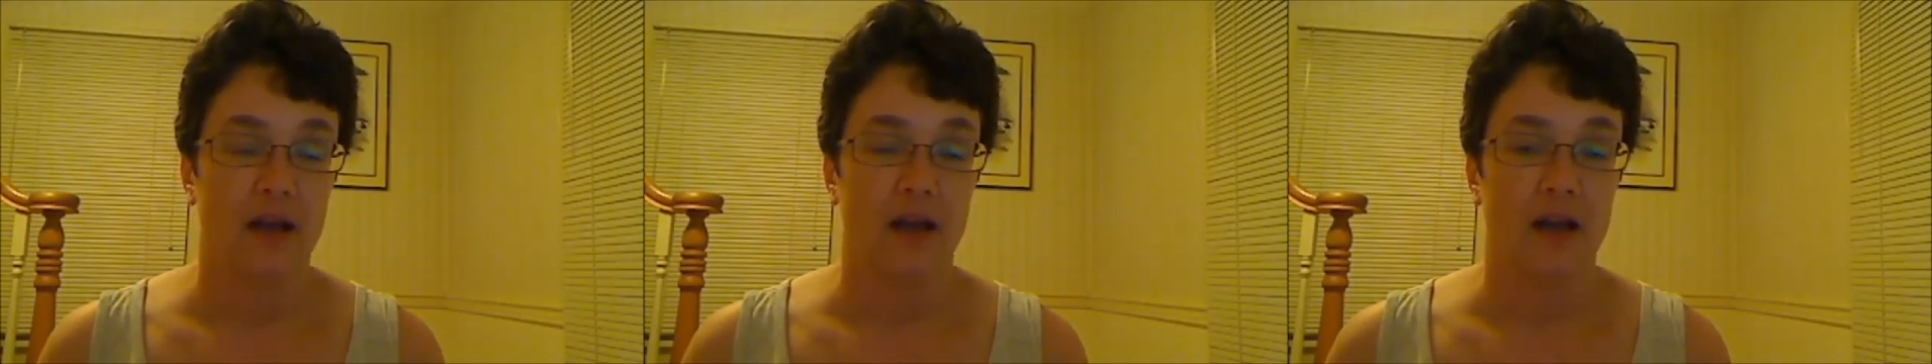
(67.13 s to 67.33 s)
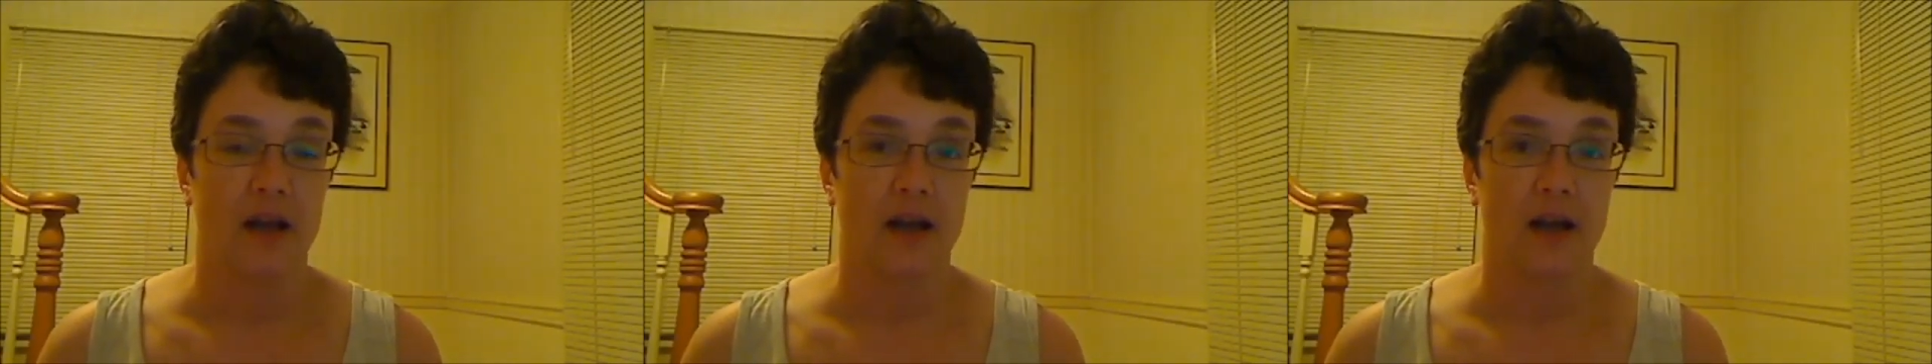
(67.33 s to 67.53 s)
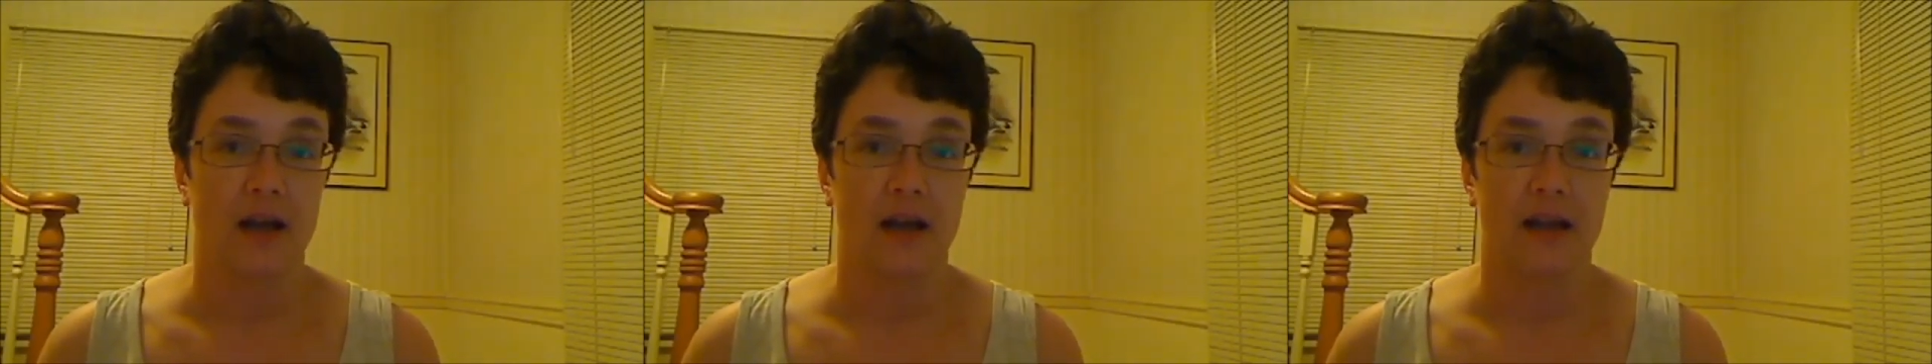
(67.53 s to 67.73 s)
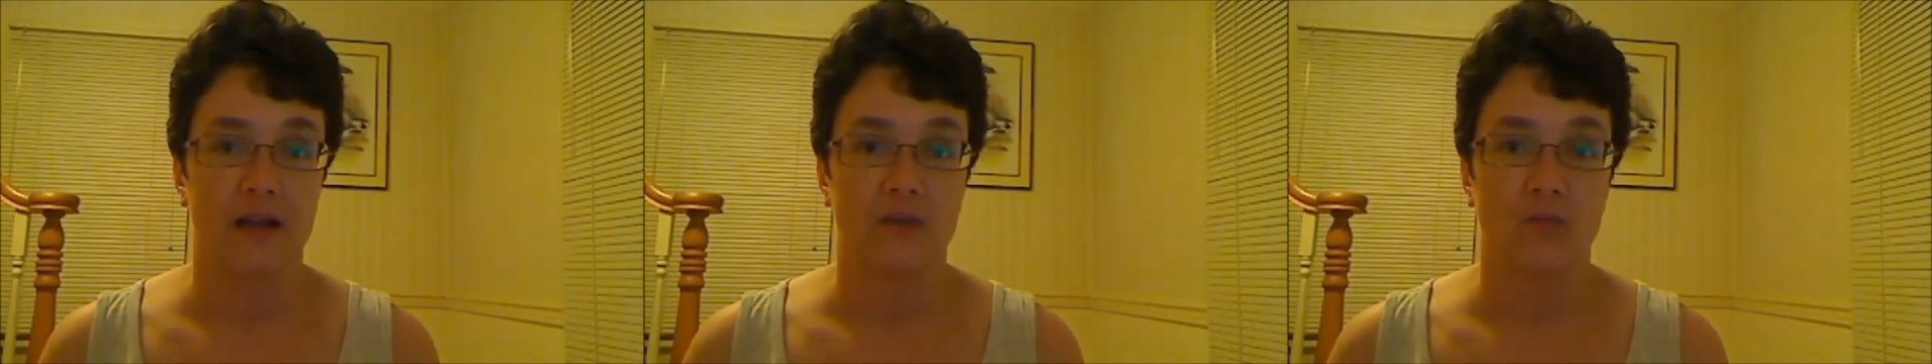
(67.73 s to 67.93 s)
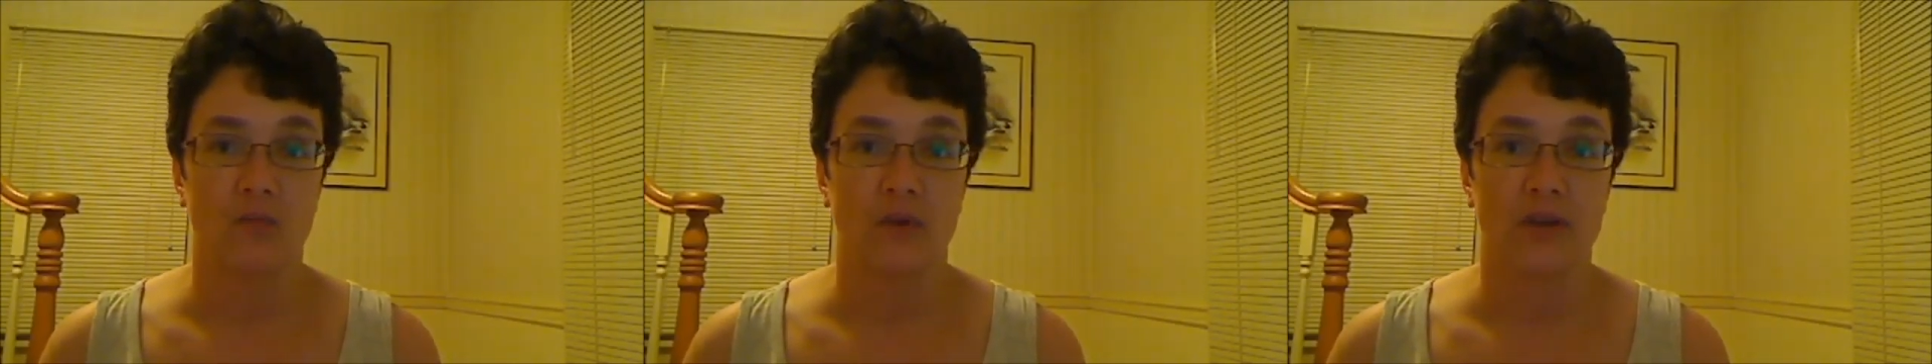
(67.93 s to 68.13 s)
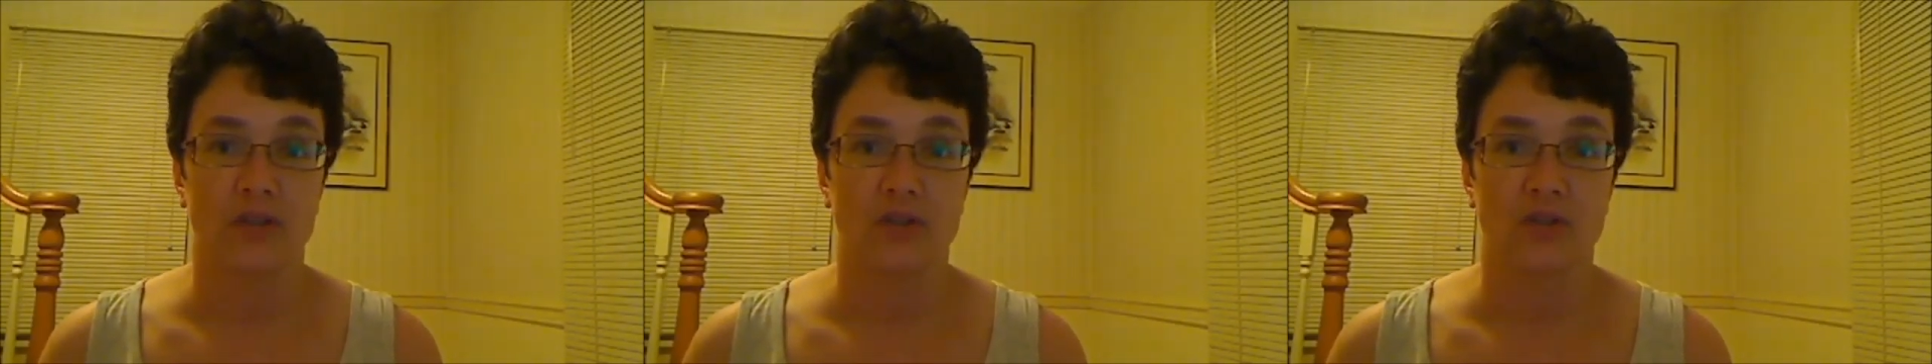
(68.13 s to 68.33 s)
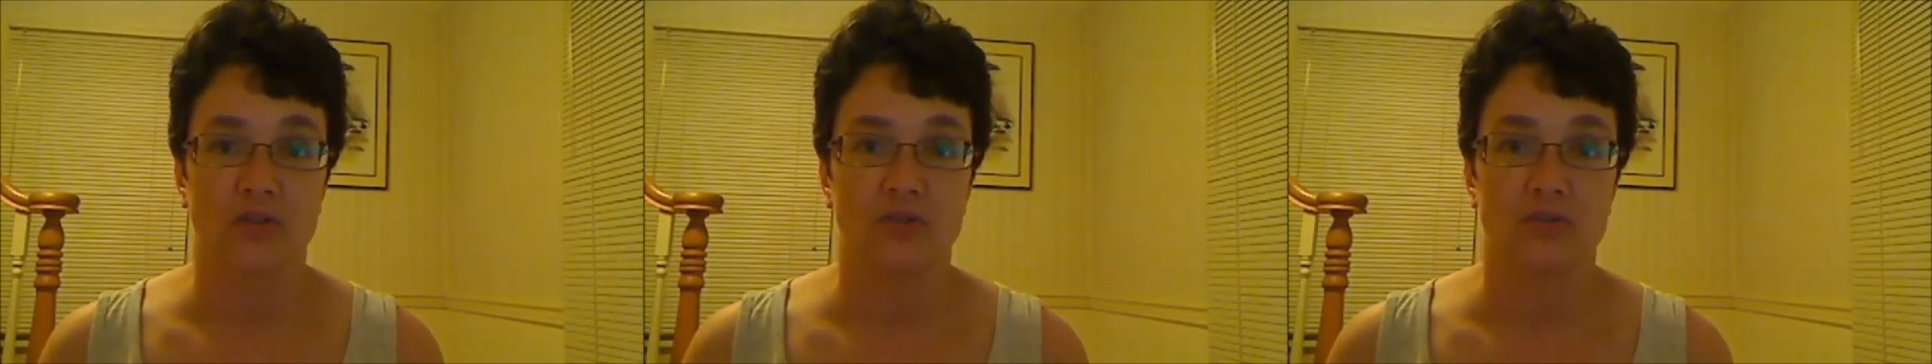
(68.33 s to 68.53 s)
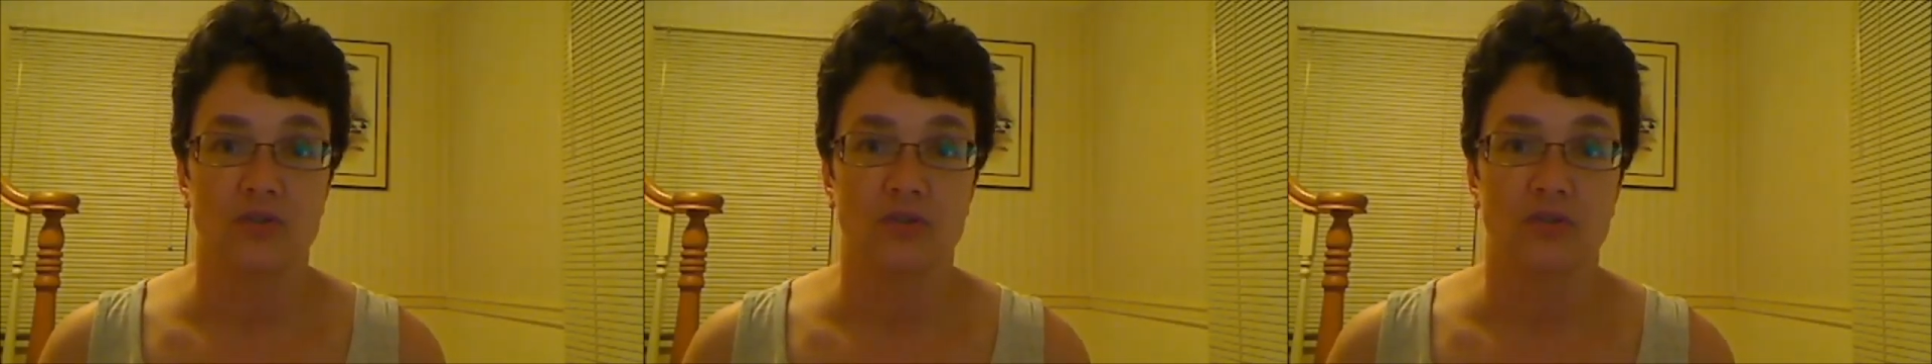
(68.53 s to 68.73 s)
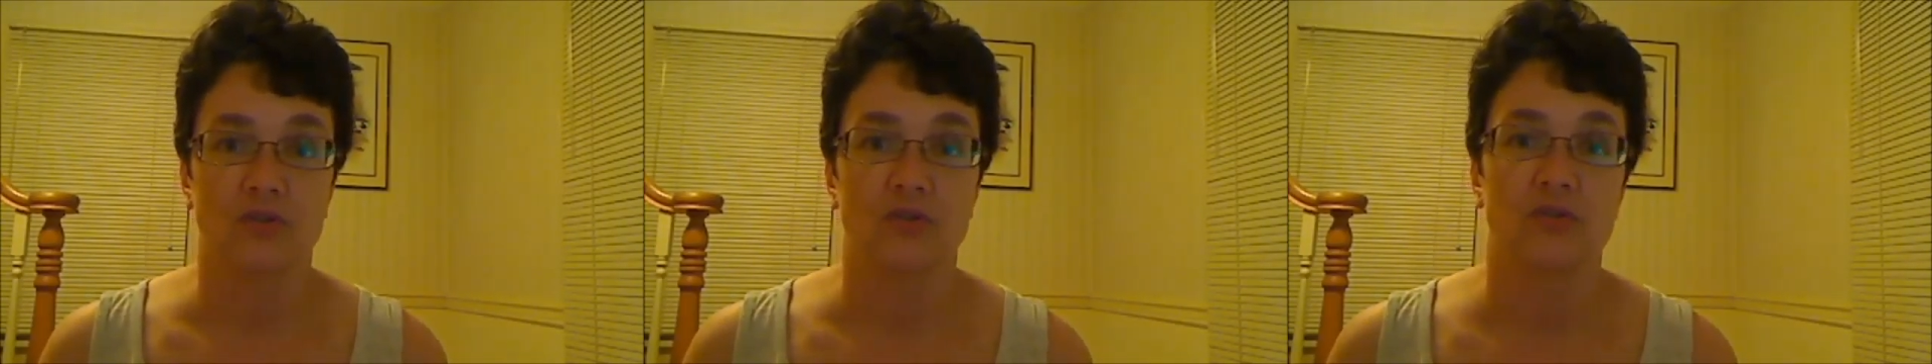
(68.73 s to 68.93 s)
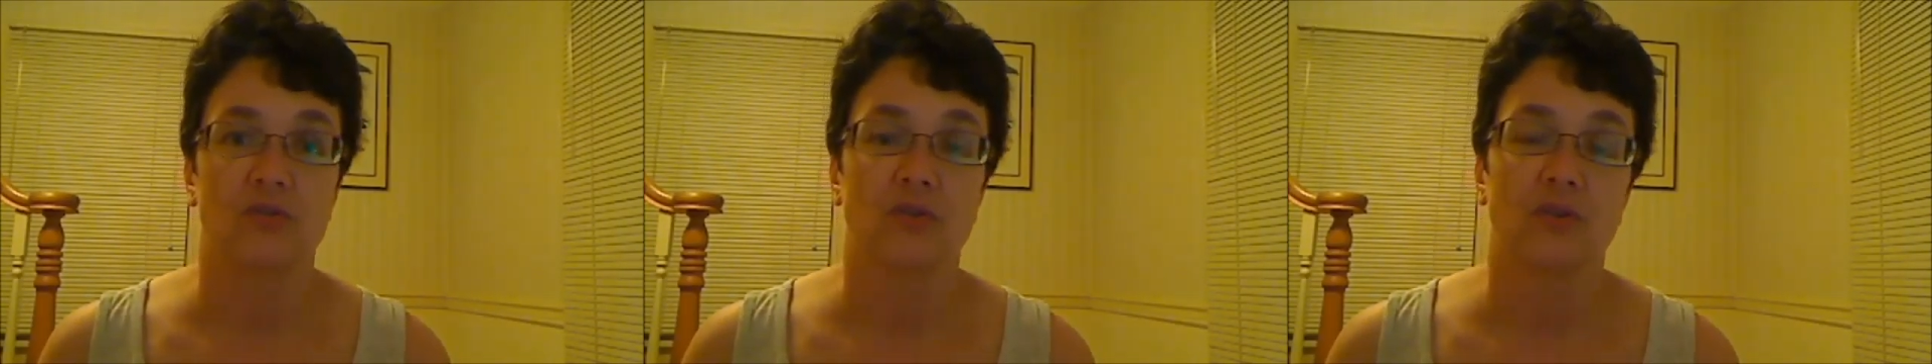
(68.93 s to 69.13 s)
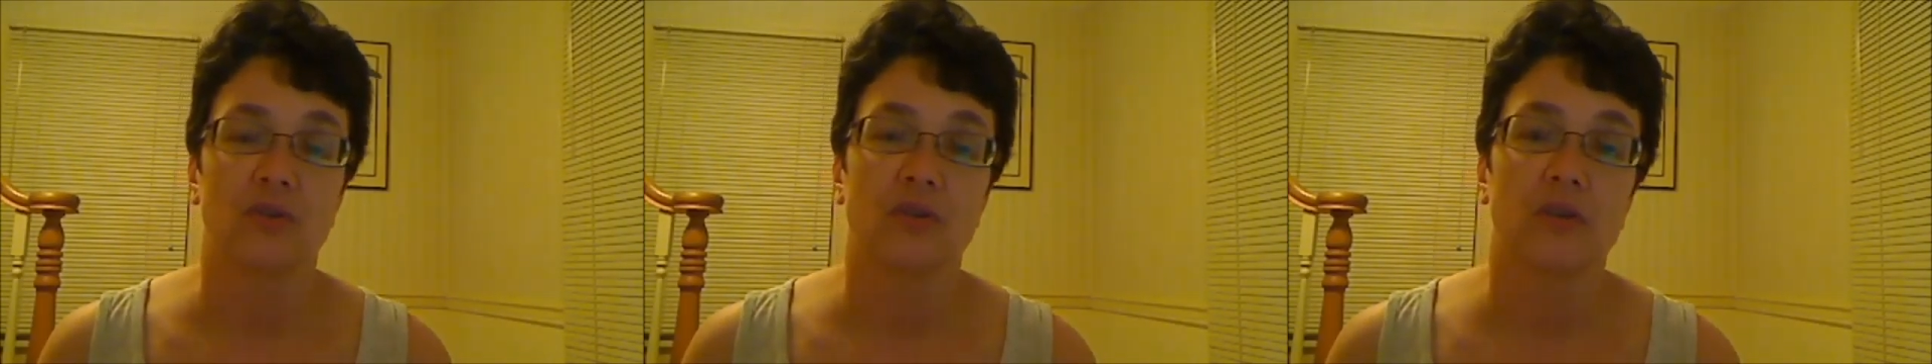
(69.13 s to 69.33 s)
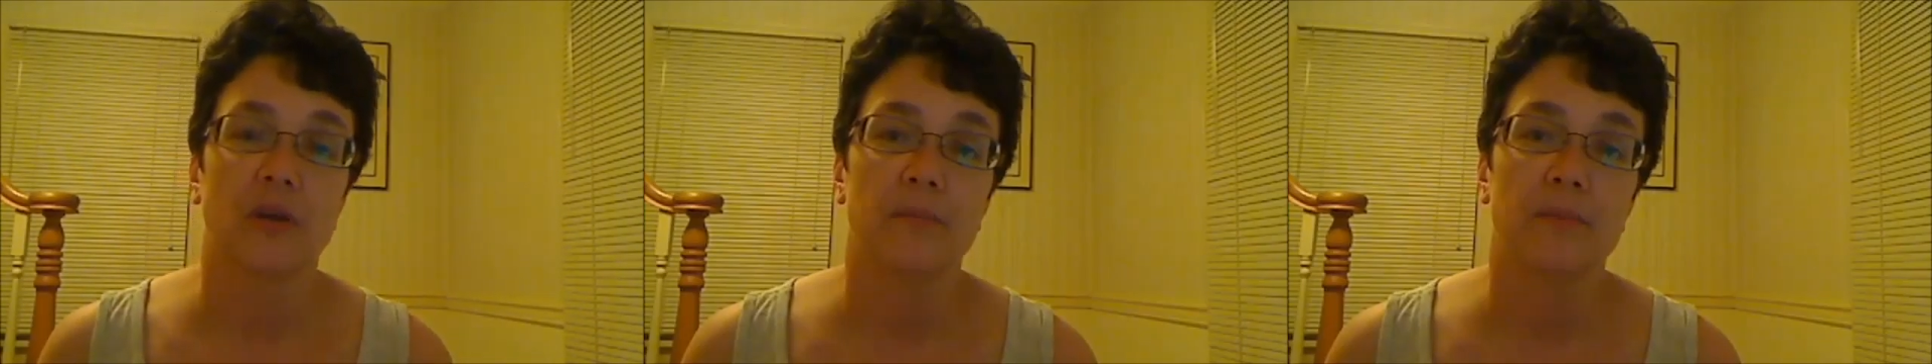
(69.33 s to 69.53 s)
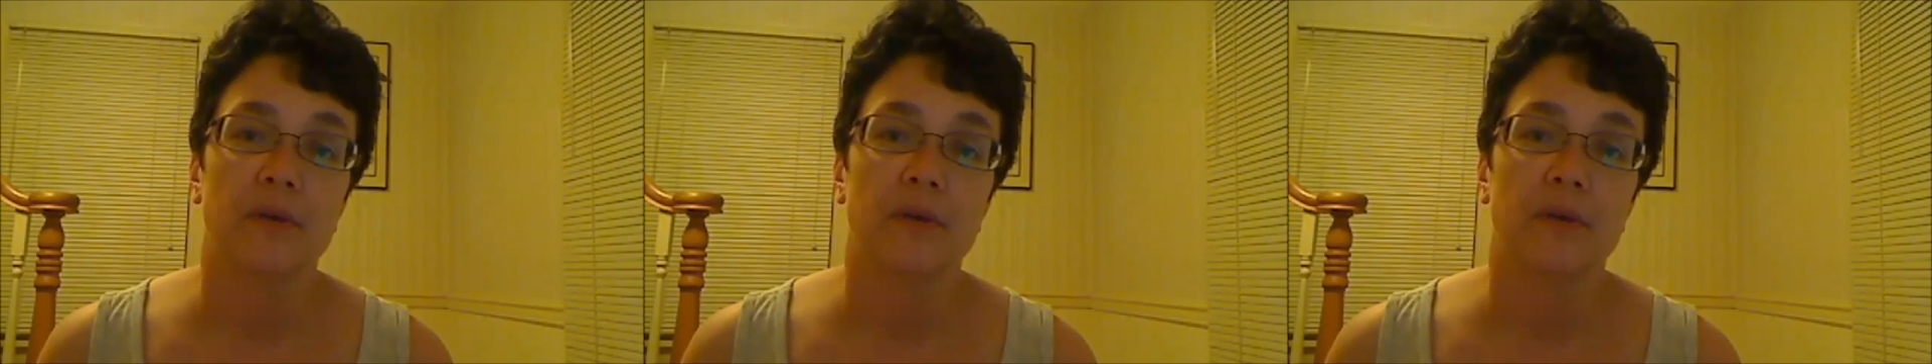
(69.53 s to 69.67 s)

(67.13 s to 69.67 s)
I want you to turn up,